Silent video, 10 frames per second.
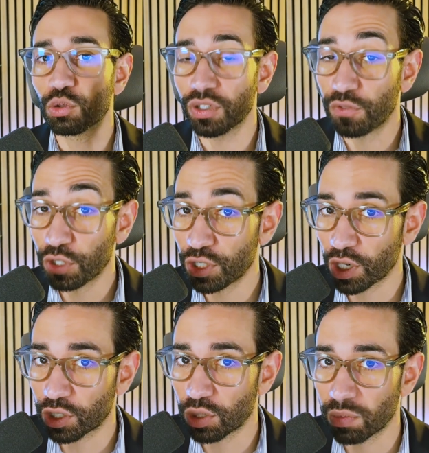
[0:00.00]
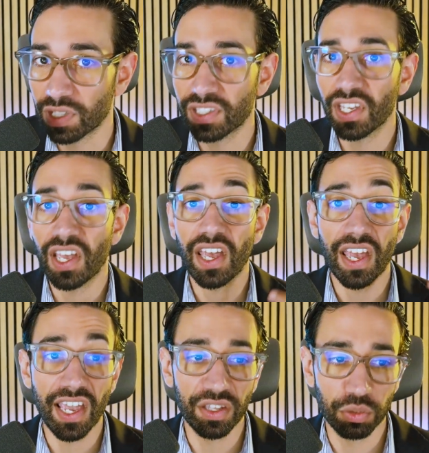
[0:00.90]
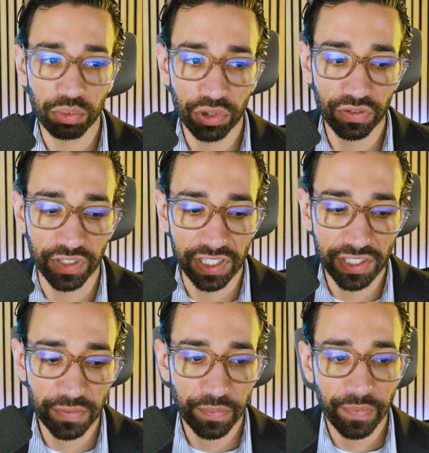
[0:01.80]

review the document and approve it.